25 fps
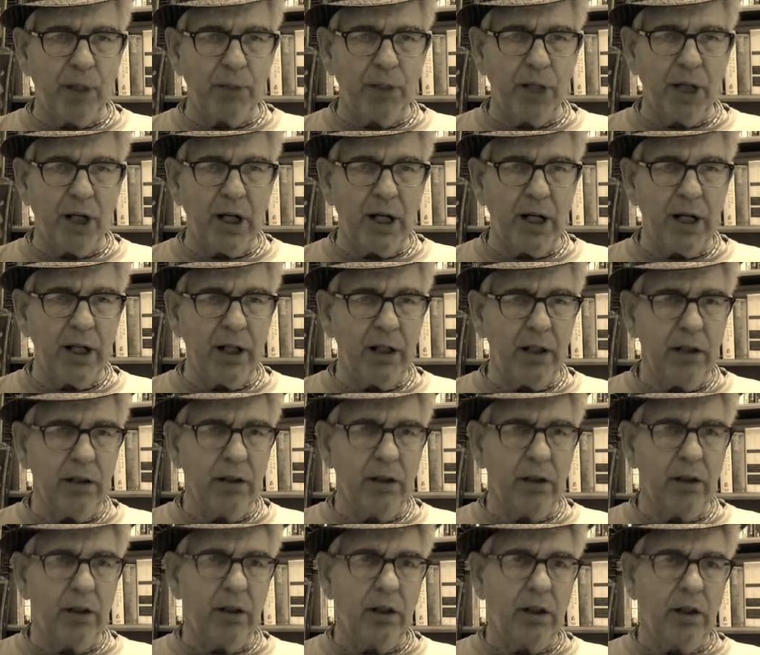am I
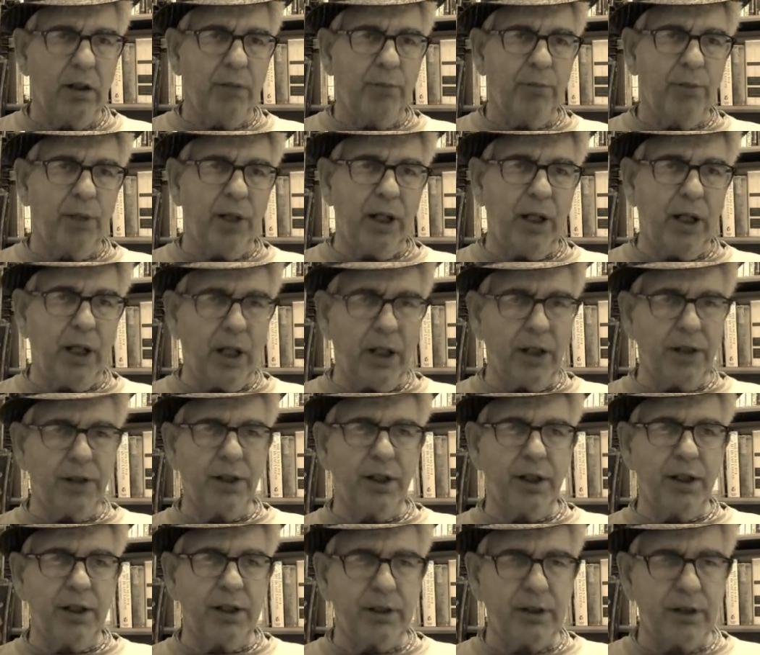by
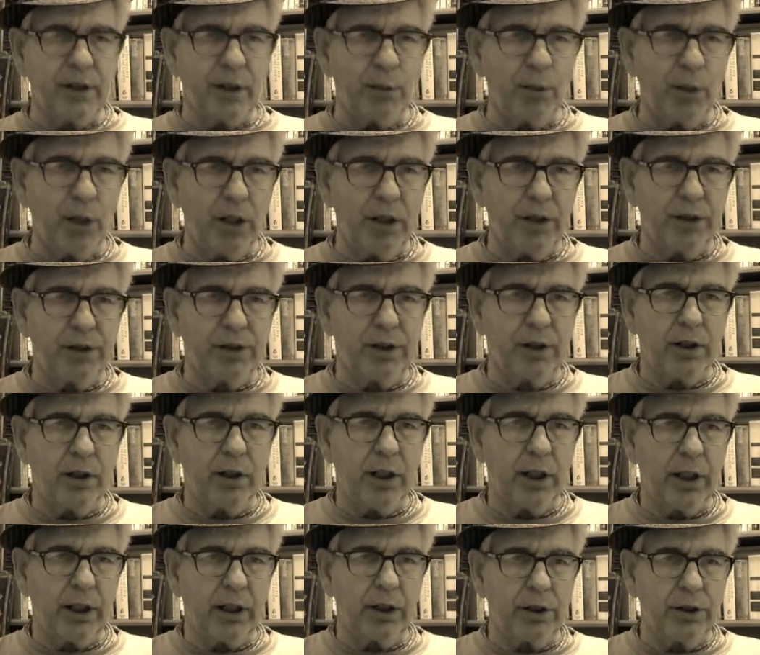anti-Semites
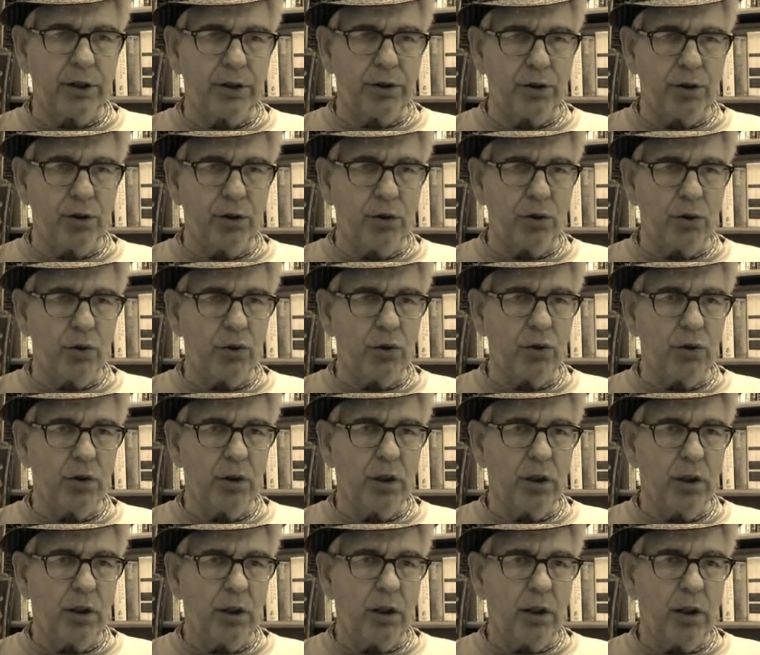like a Jew,
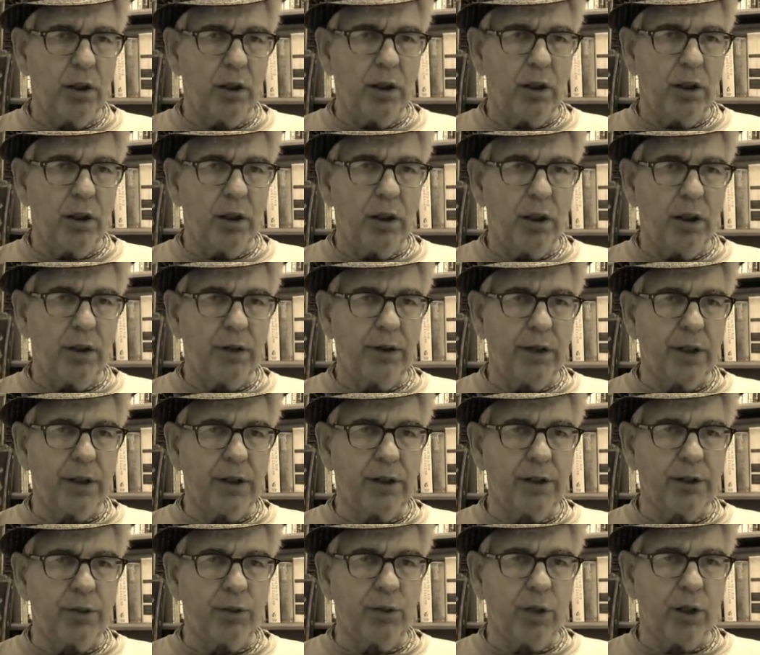and
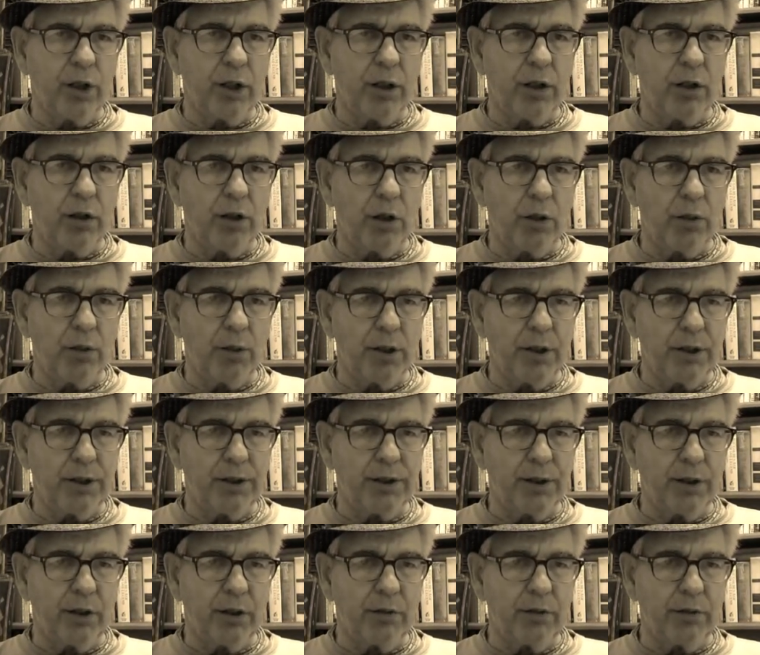that is why I call
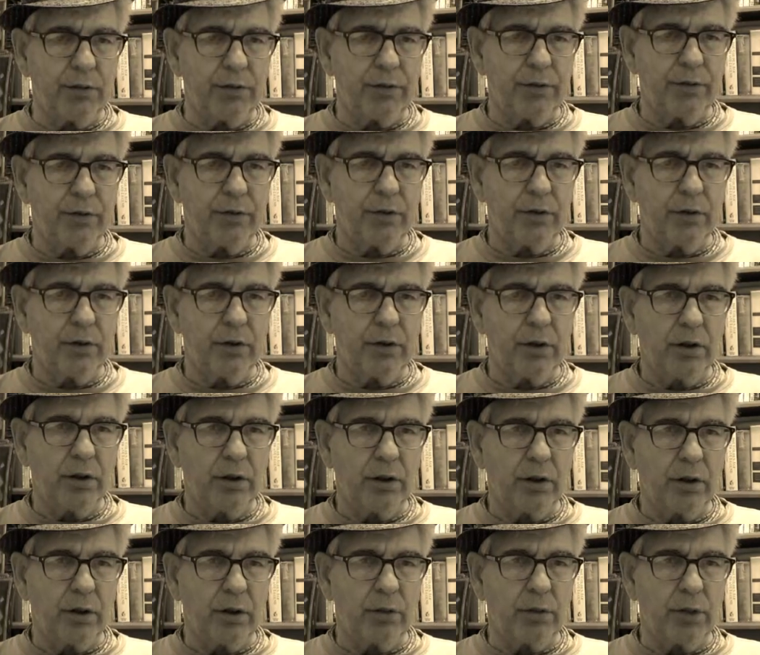myself
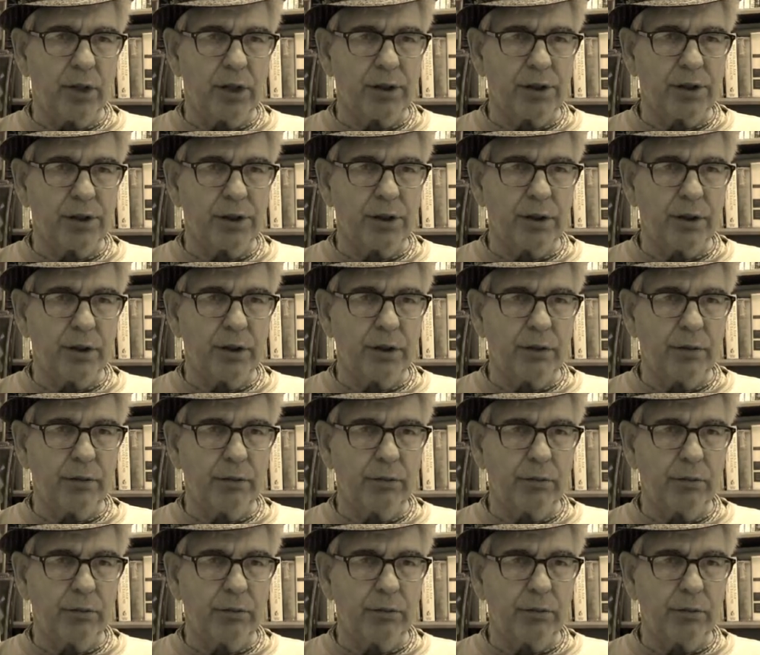a Russian.